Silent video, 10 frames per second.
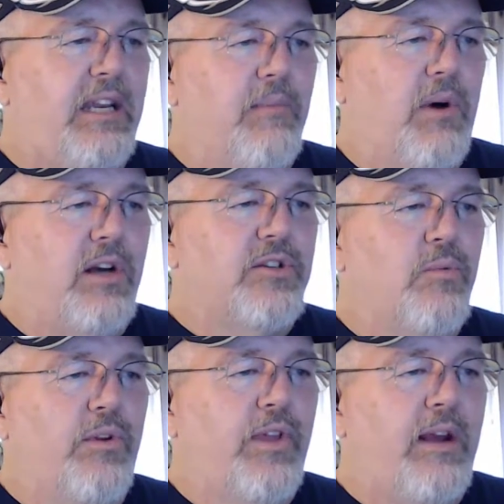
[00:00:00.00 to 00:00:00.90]
Mosque,
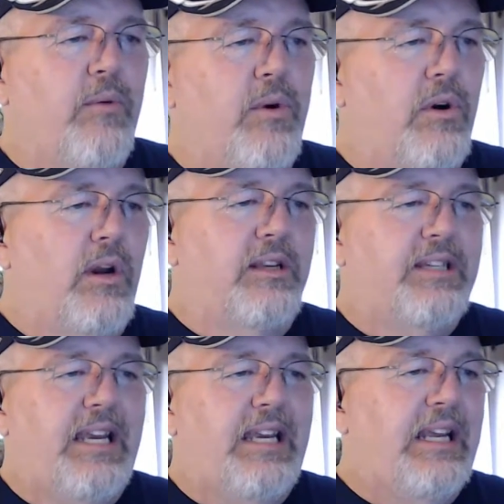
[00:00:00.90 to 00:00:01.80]
where they were
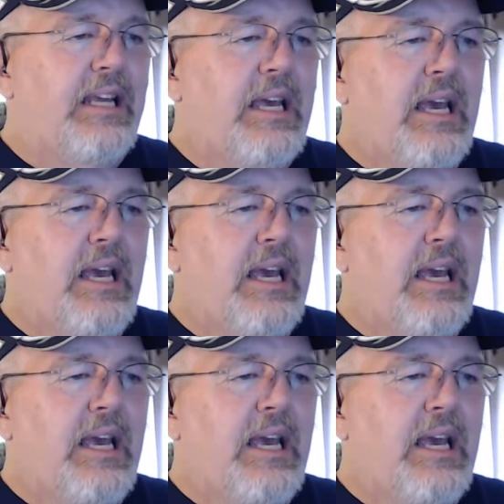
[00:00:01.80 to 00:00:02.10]
attending